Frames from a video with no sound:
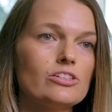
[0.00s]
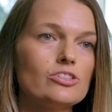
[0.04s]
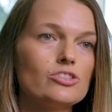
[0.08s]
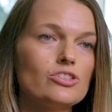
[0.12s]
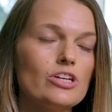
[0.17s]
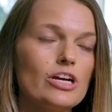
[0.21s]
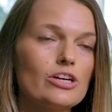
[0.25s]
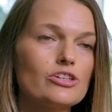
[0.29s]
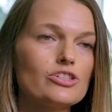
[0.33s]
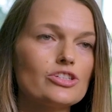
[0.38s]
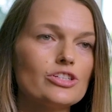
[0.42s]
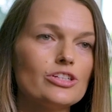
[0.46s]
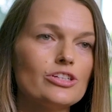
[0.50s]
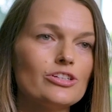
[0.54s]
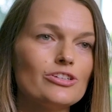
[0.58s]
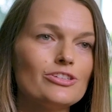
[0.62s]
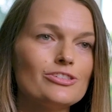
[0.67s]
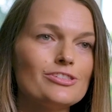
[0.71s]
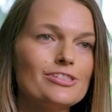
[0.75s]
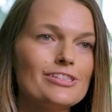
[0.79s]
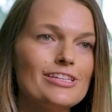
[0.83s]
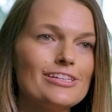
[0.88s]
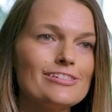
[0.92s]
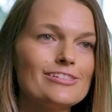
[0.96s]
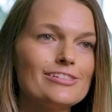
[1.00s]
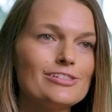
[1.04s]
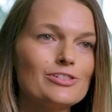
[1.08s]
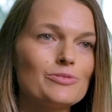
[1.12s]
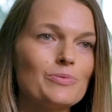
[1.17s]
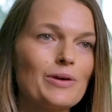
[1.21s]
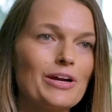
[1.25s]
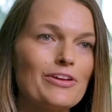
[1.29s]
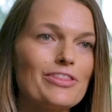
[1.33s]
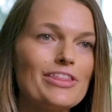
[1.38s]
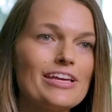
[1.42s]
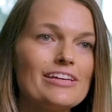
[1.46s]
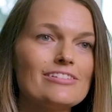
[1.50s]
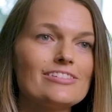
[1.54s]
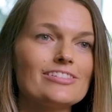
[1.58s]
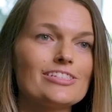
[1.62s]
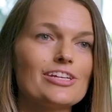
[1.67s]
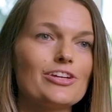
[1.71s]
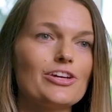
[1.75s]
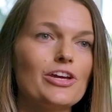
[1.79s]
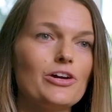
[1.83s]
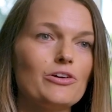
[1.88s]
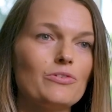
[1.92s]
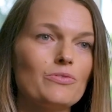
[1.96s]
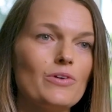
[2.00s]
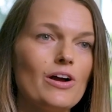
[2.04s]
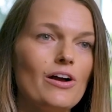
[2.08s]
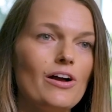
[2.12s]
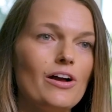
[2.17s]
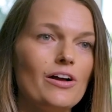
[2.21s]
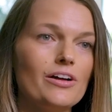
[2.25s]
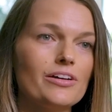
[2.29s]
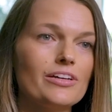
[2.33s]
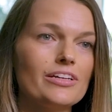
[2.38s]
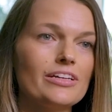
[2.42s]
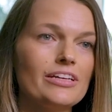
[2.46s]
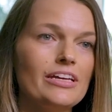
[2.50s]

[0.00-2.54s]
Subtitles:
structures, this is where things can go wrong.